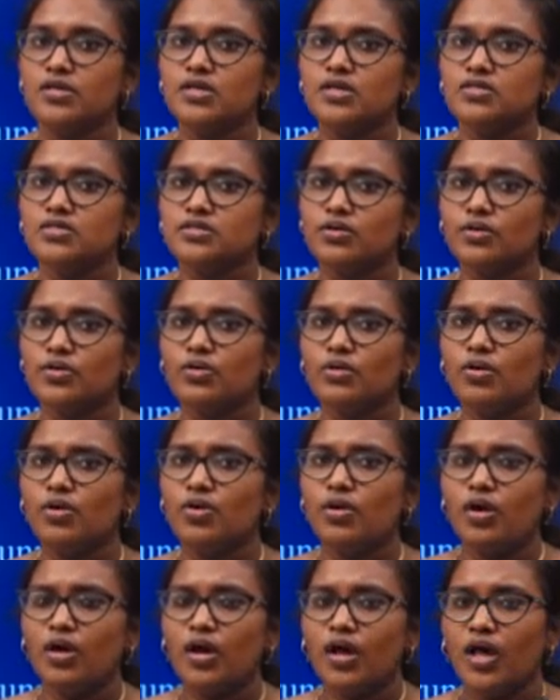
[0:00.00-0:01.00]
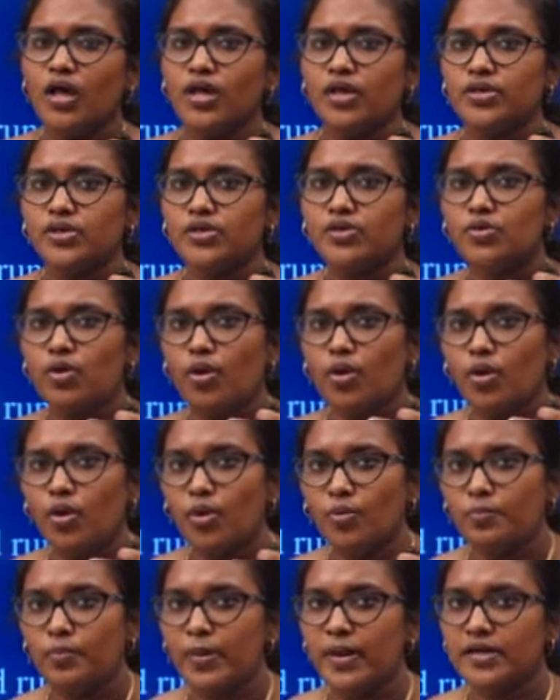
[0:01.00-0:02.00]
So you
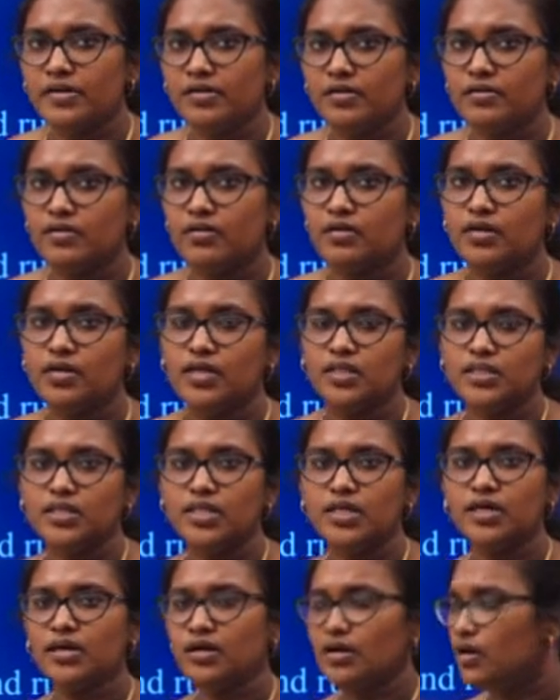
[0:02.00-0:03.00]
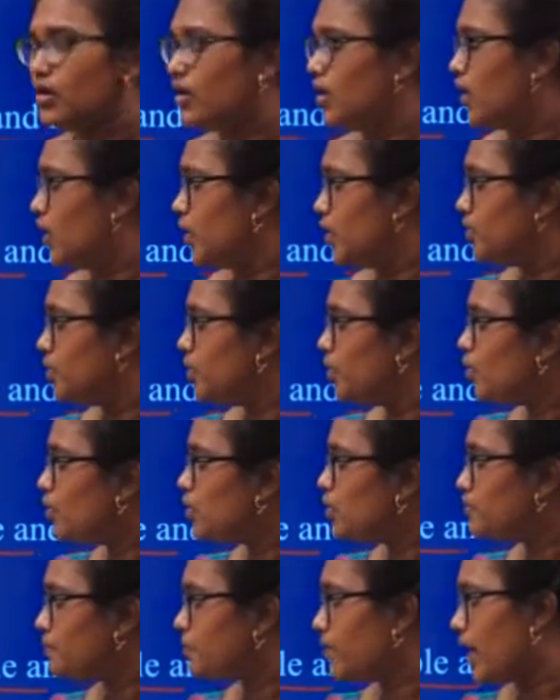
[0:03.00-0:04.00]
open the
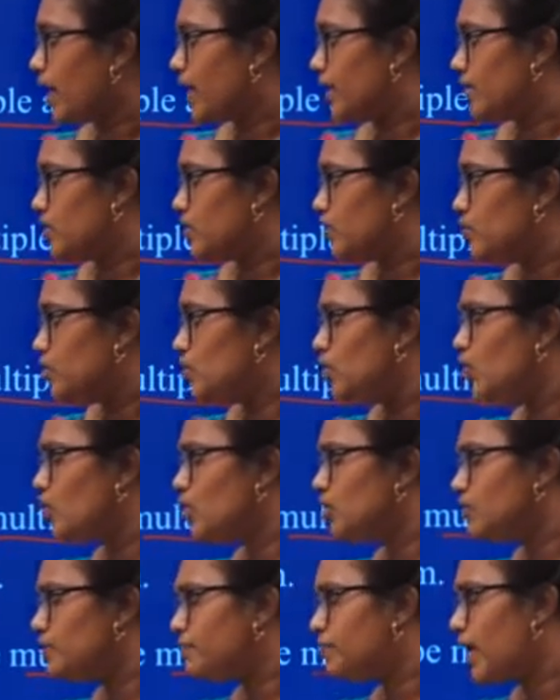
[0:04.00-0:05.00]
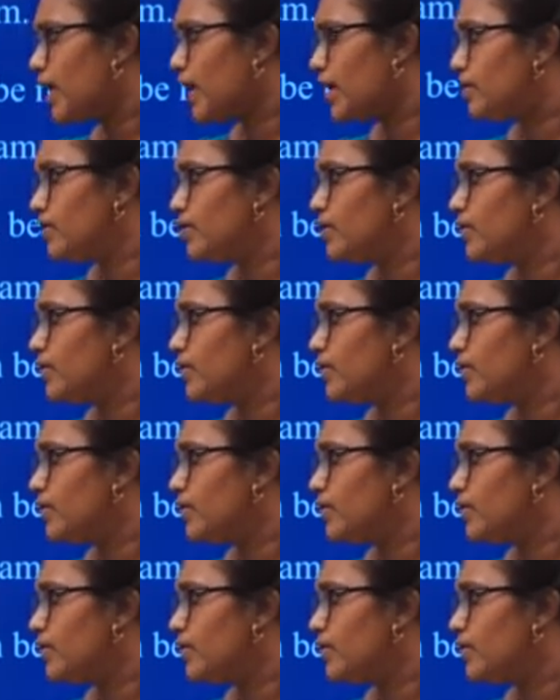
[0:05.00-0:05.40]
notepad. Notepad